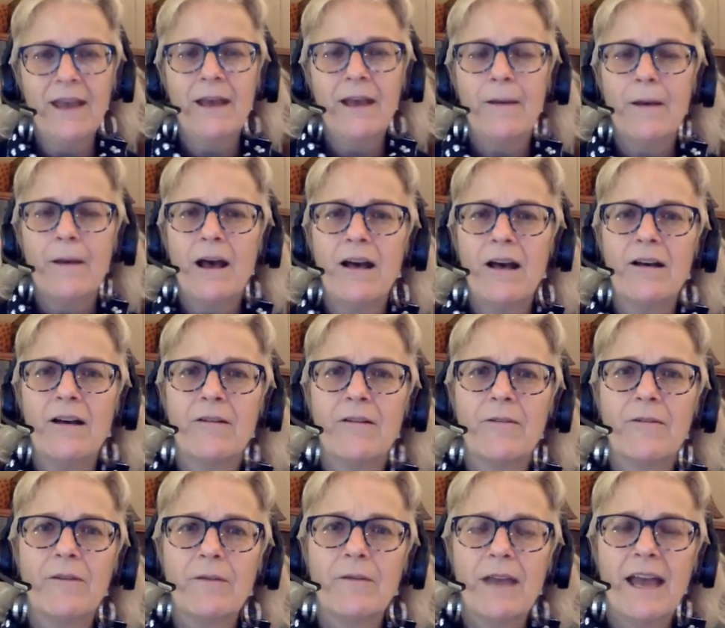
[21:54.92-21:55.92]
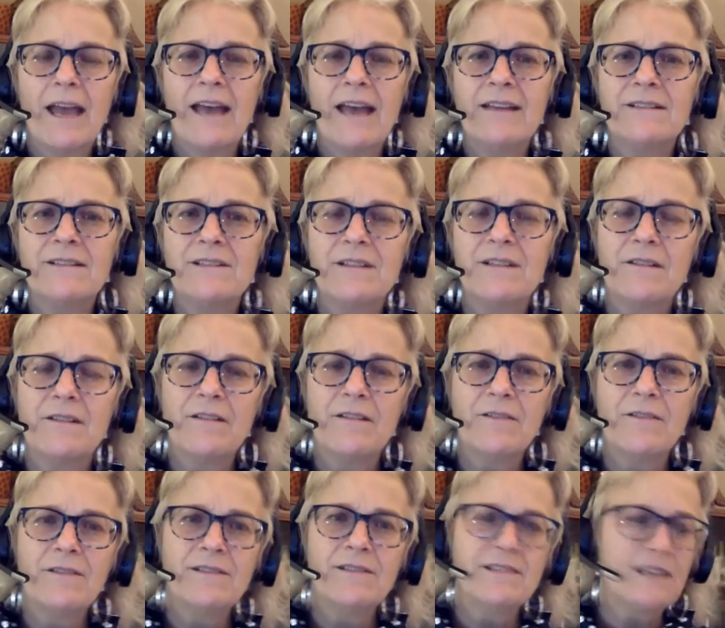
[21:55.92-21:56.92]
uh, and
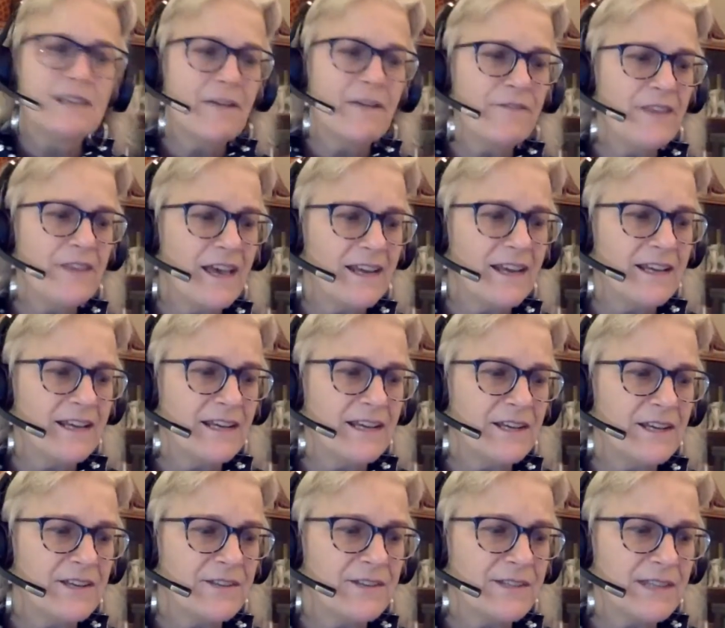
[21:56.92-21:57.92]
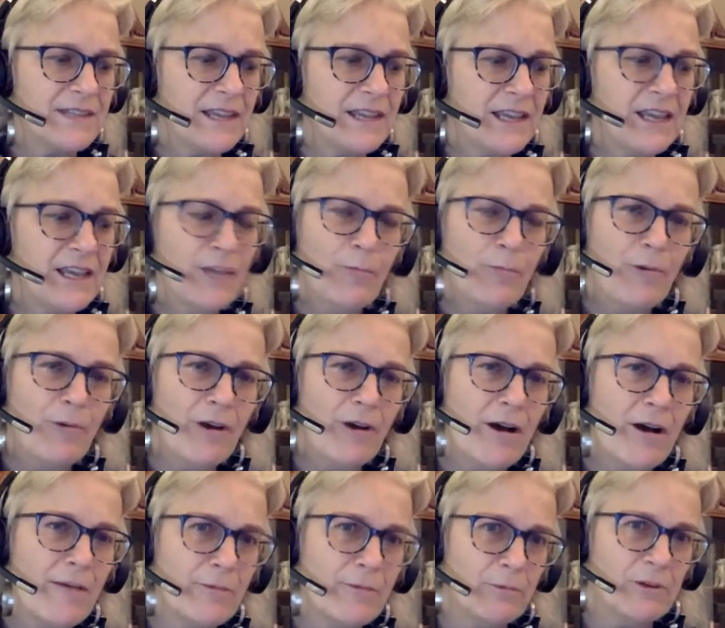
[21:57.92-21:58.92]
stuff that is
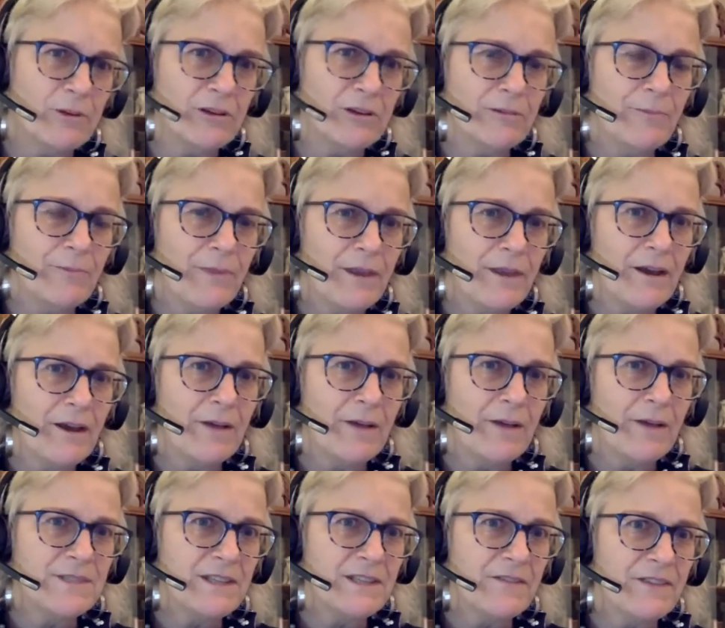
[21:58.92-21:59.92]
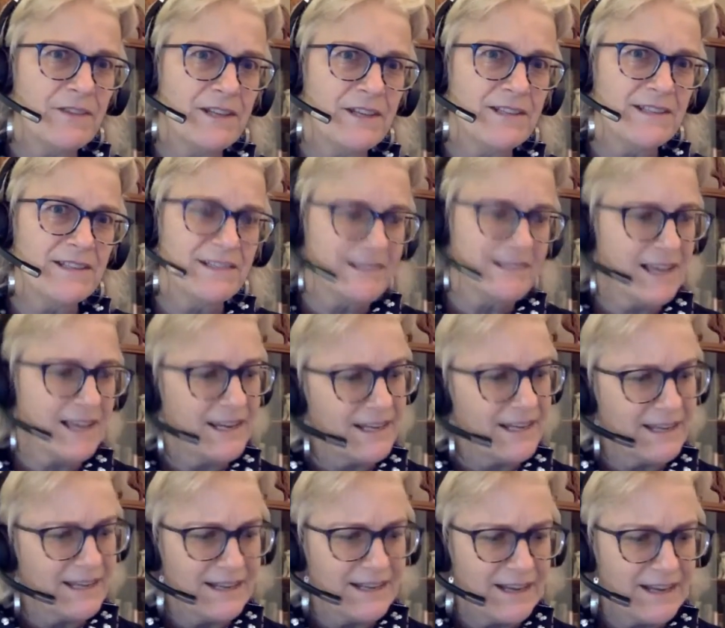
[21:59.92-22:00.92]
improbable um, stuff that is exciting. And I,